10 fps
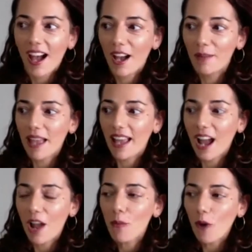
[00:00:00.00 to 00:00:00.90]
Um, and
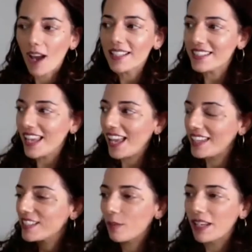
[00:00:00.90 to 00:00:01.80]
I want to
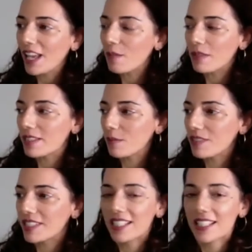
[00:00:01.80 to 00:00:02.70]
say somebody gave me some
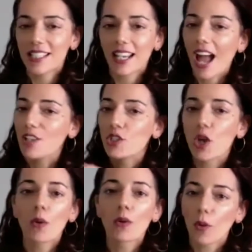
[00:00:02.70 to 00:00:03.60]
statistic. I
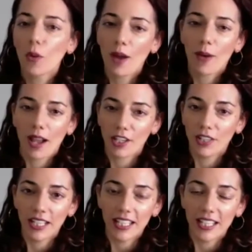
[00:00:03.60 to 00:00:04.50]
don't know how
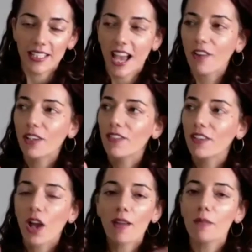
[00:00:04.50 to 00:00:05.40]
accurate it is. I don't
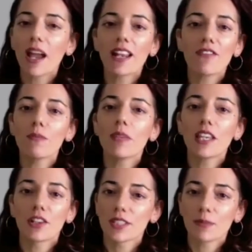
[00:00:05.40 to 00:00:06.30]
even, I, it might even be
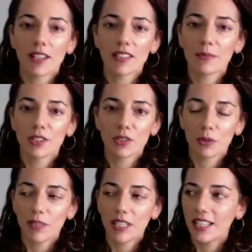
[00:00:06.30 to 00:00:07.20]
irresponsible to
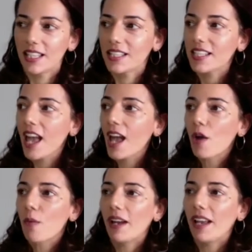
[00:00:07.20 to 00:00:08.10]
repeat this,
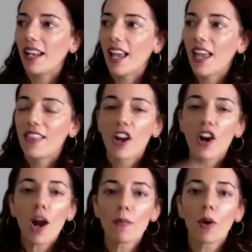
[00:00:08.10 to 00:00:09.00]
but
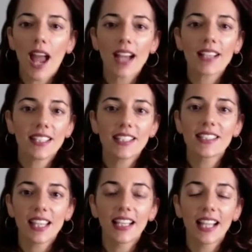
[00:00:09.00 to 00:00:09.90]
there are more
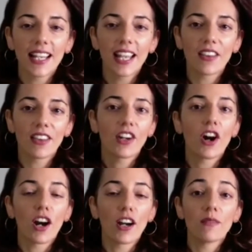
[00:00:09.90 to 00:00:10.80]
accidents in Glendale than there
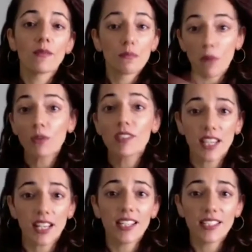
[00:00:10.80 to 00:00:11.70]
are in most
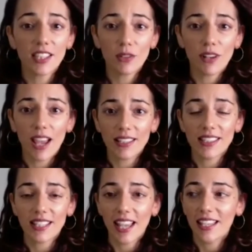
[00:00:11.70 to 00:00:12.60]
cities in the United
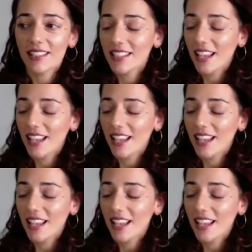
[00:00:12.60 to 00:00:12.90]
States.